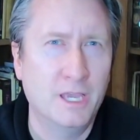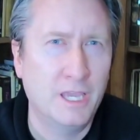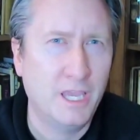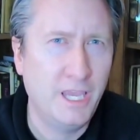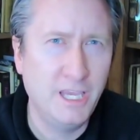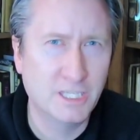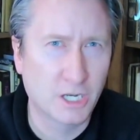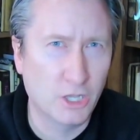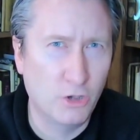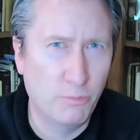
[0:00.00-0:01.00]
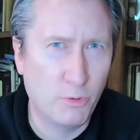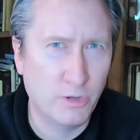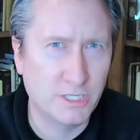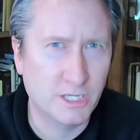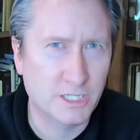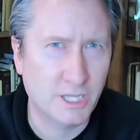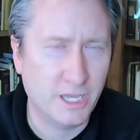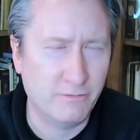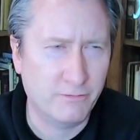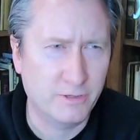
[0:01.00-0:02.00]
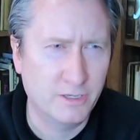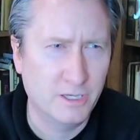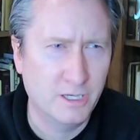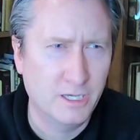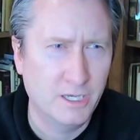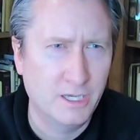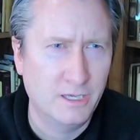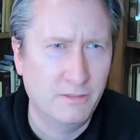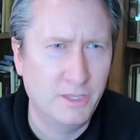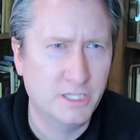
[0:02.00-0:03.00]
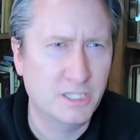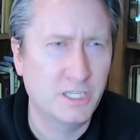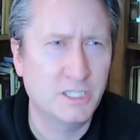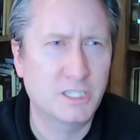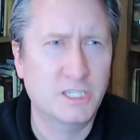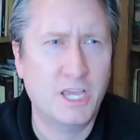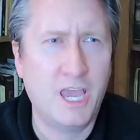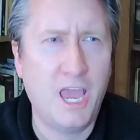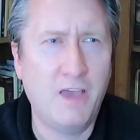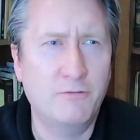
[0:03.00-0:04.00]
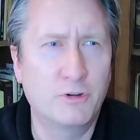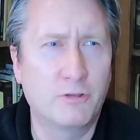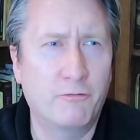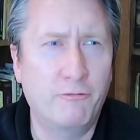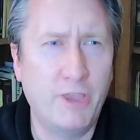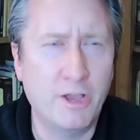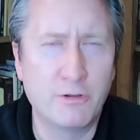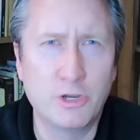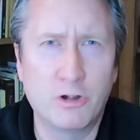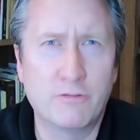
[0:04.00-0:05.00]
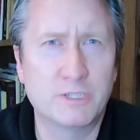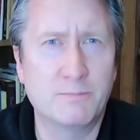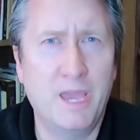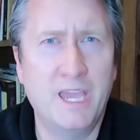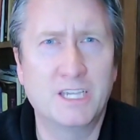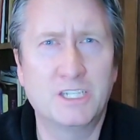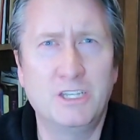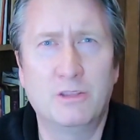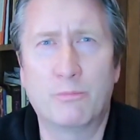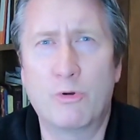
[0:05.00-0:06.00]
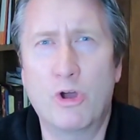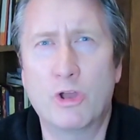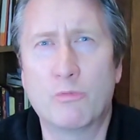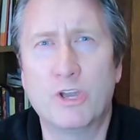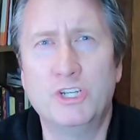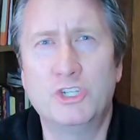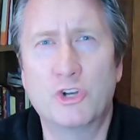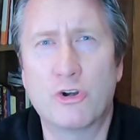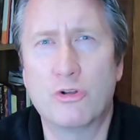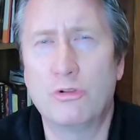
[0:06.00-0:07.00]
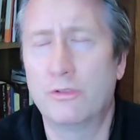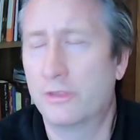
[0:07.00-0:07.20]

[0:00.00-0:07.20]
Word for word: He's at a low point in his life. This is after the failure of his magazine, the Broadway Journal.